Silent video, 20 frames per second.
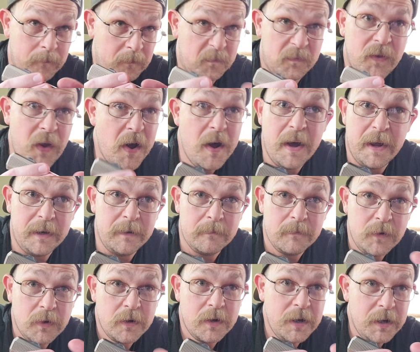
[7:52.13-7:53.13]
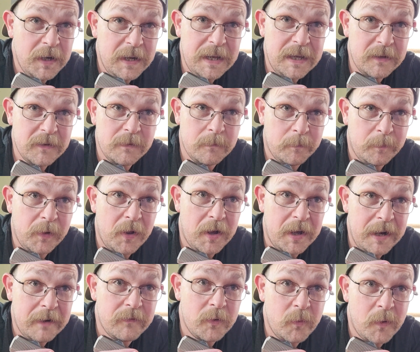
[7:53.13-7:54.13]
Done. You're going to get blood
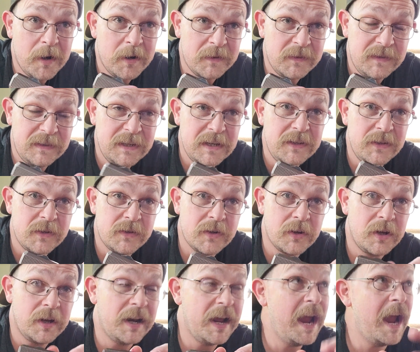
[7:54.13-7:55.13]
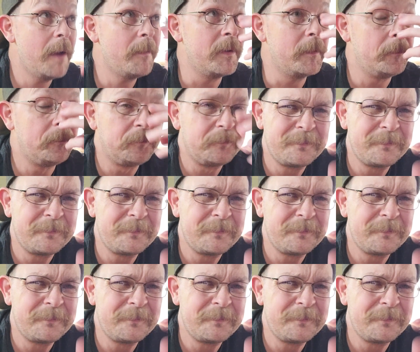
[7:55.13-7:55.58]
everywhere and stitches are going to happen.